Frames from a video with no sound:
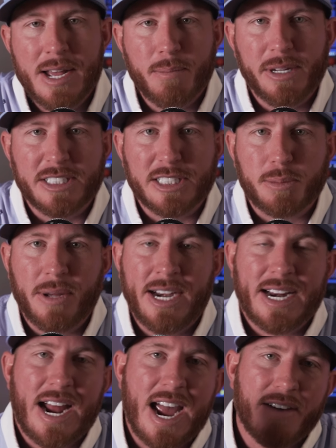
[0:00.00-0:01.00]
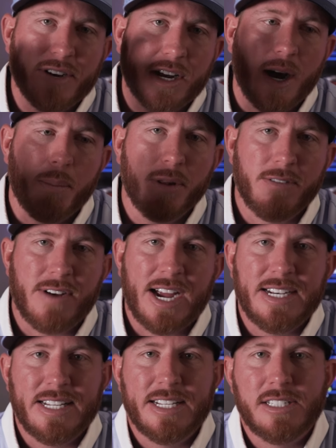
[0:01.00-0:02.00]
business planning, and I have a couple of
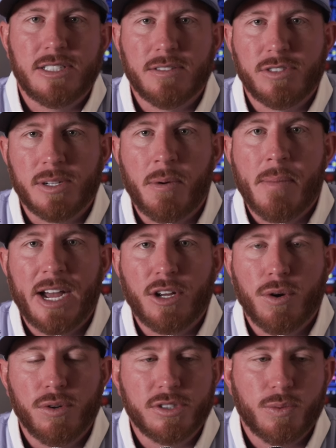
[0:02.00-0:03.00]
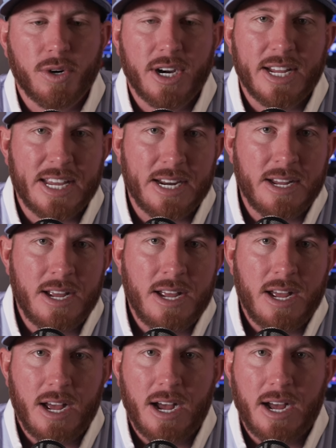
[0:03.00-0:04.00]
ideas of some of my goals, and we're going to get
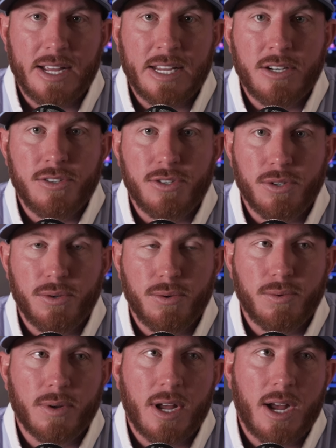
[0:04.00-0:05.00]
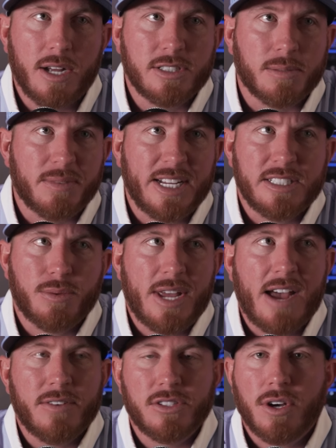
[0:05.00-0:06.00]
uh, into uh, some things we
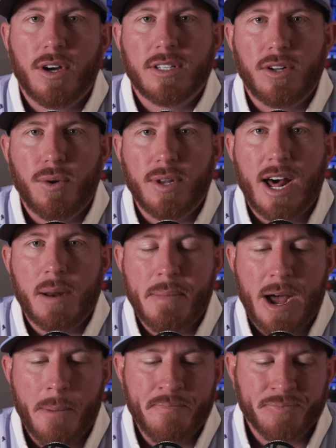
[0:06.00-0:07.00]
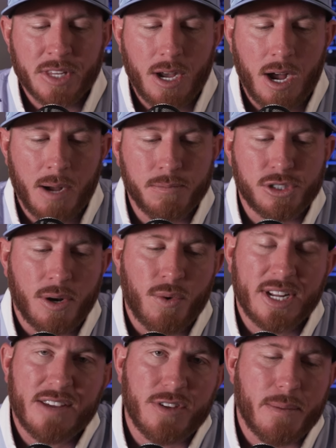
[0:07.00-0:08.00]
haven't talked a whole lot about. Um, so I
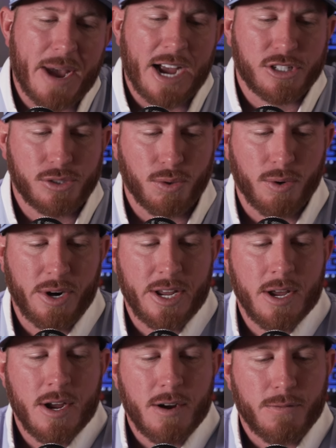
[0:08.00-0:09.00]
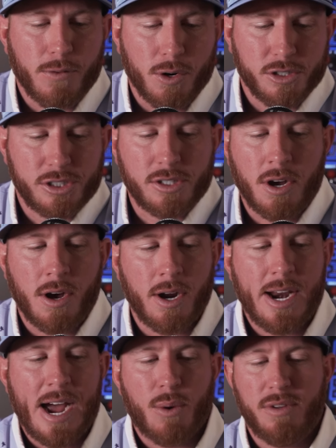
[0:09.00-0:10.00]
want to give you the backstory first
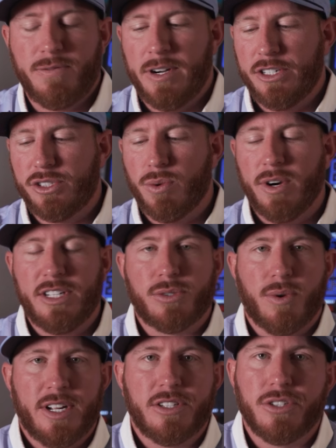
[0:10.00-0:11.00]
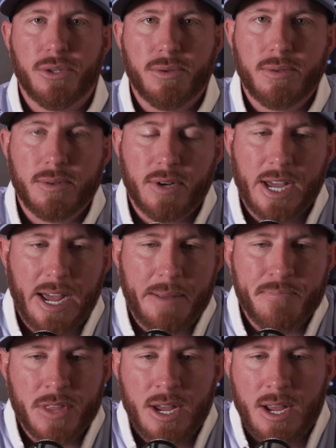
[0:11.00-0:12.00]
on how we finished 2022. Okay,
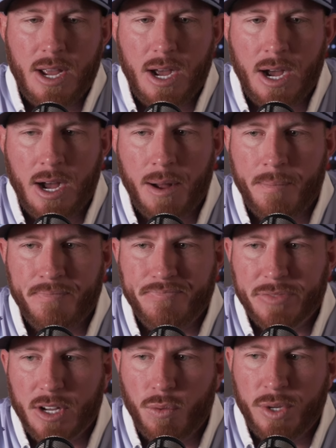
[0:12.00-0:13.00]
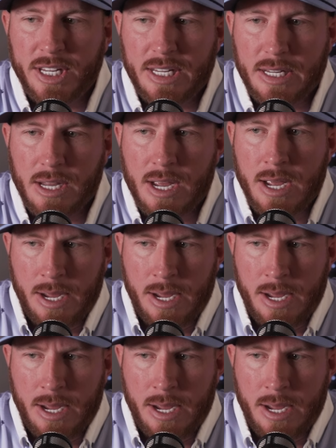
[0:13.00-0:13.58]
um, we